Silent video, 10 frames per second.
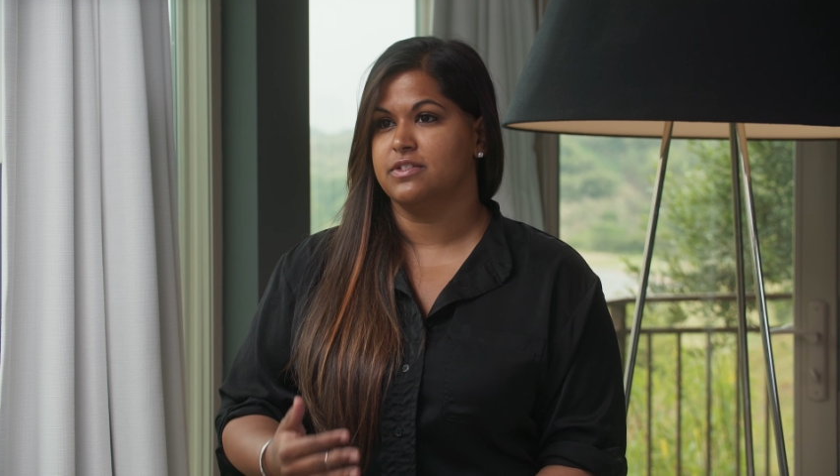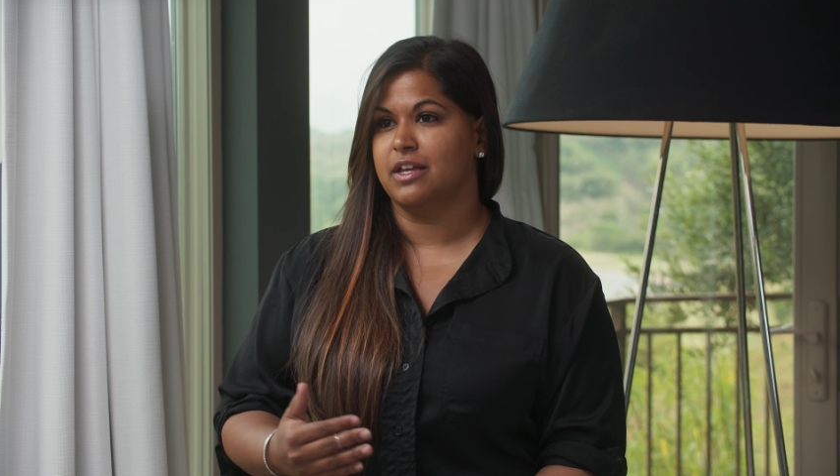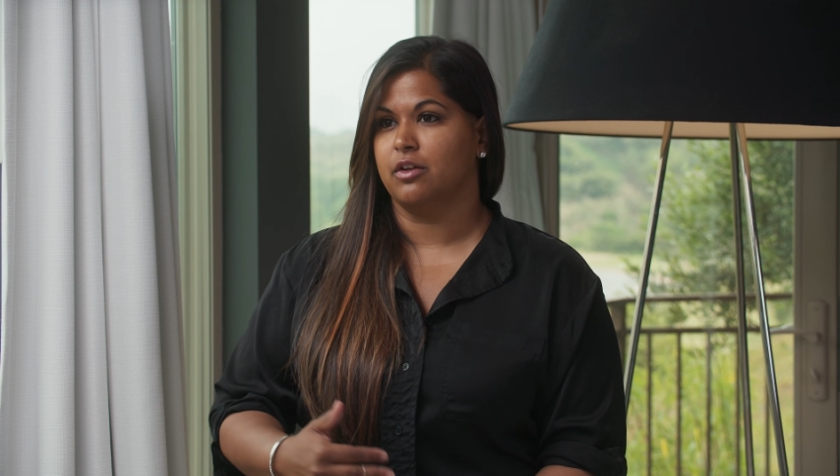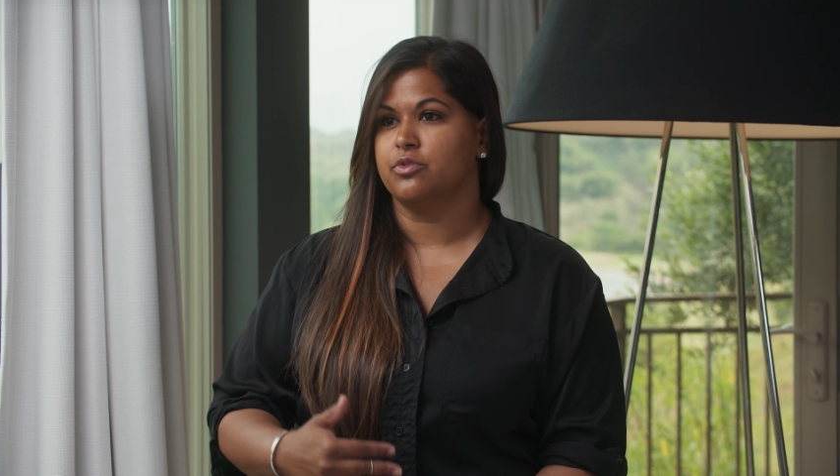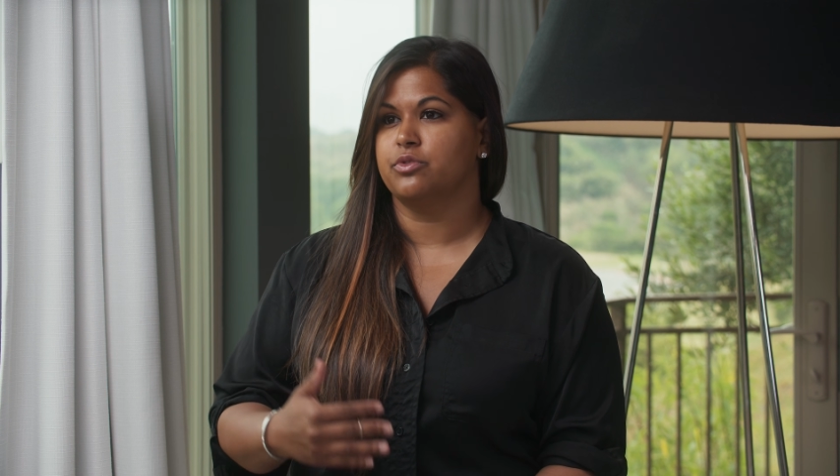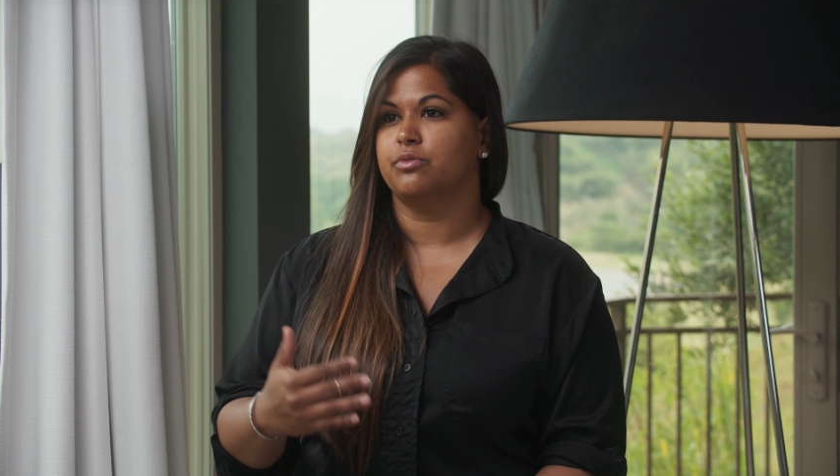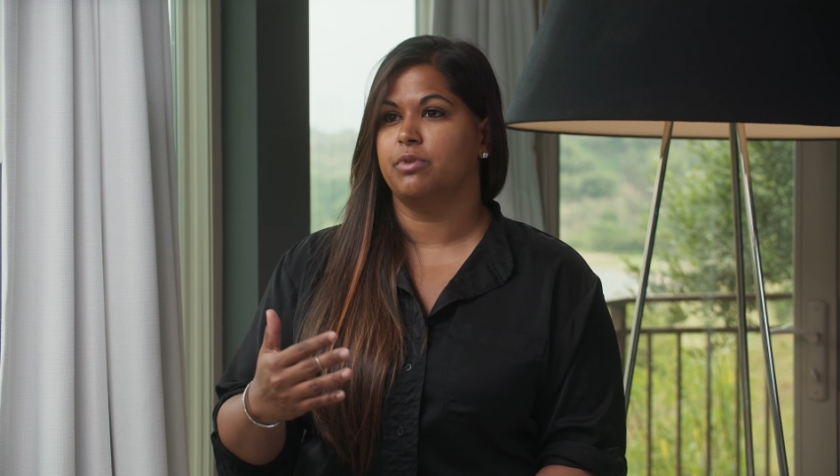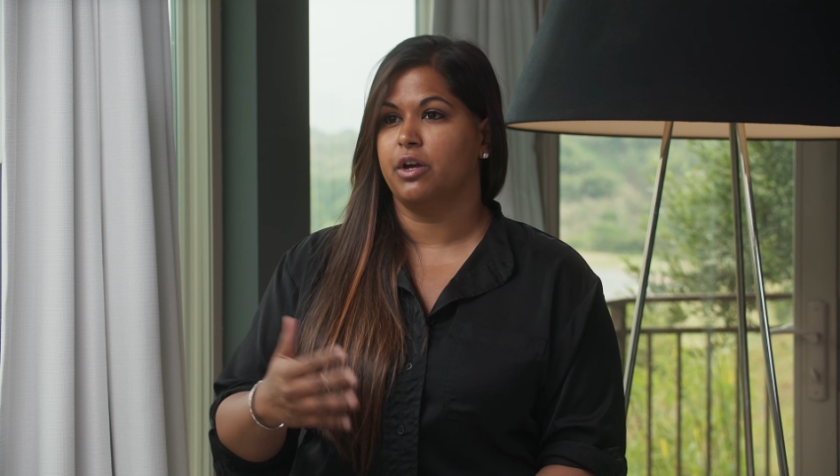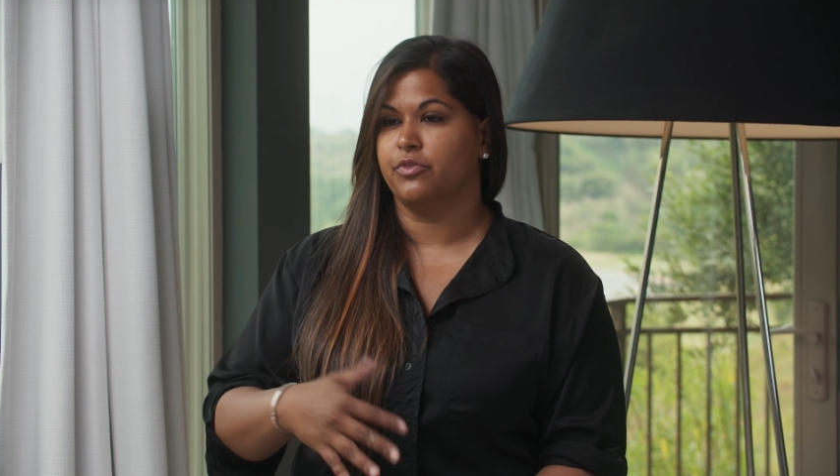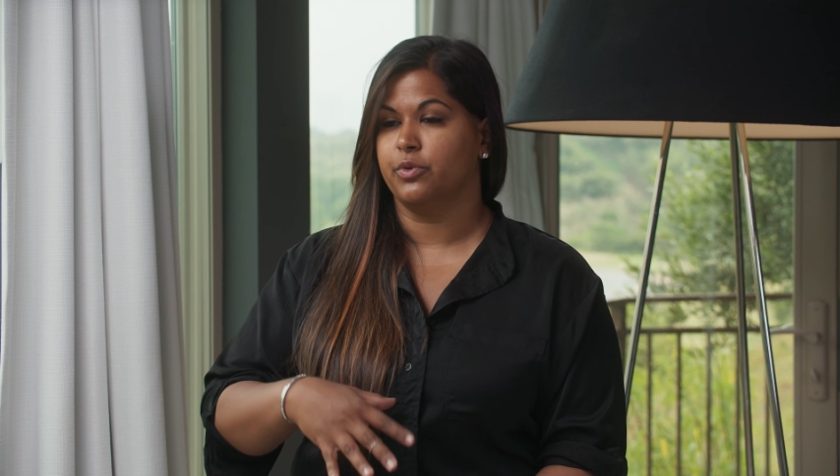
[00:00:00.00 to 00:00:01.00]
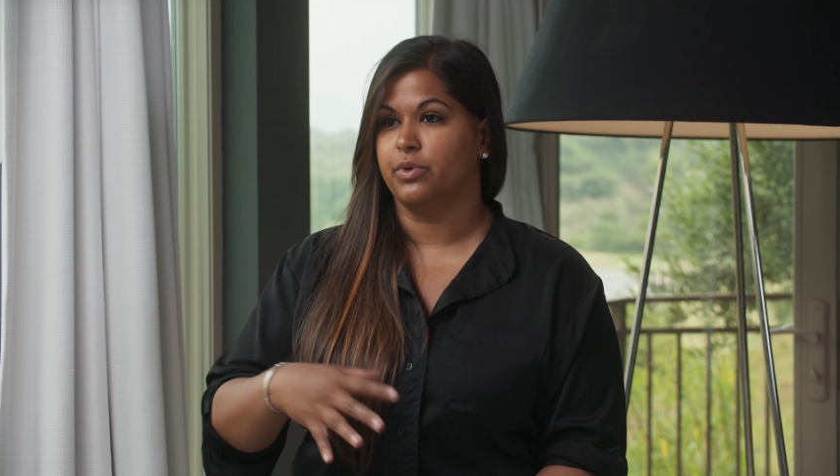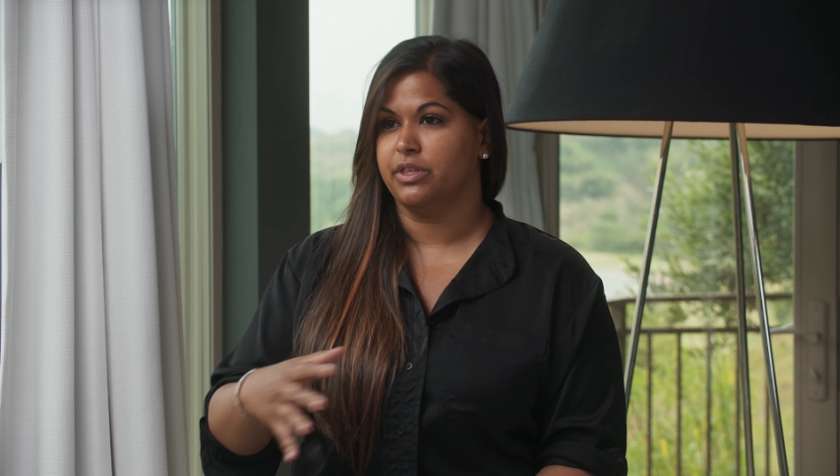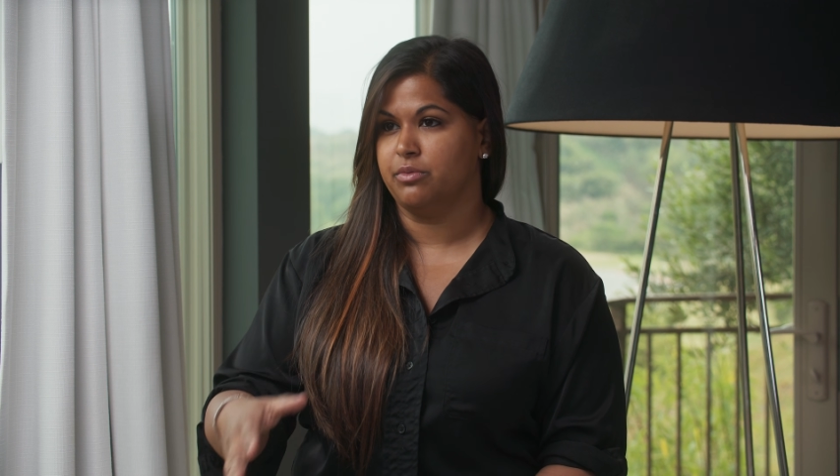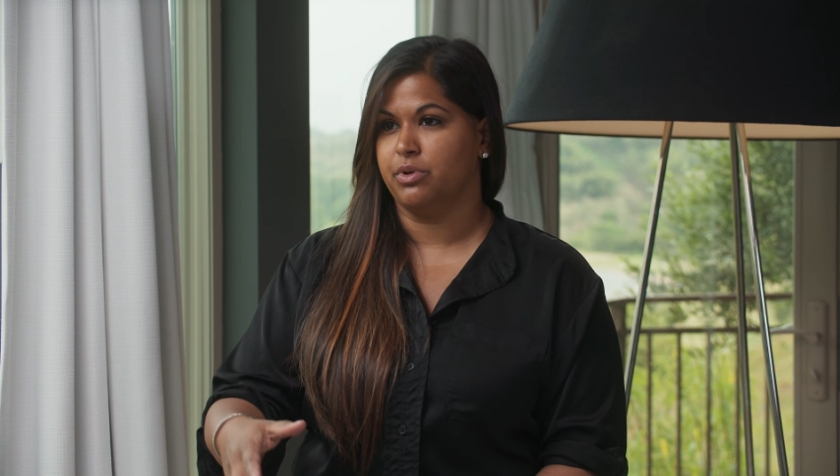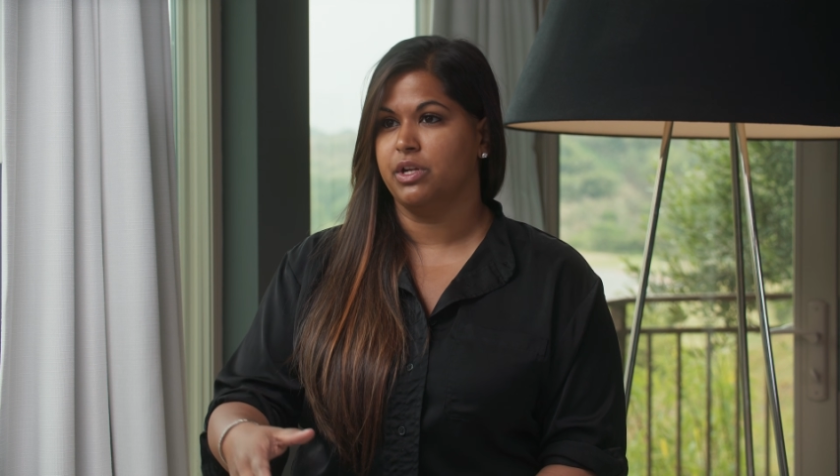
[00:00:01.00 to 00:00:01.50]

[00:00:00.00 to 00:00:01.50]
Is that also covered within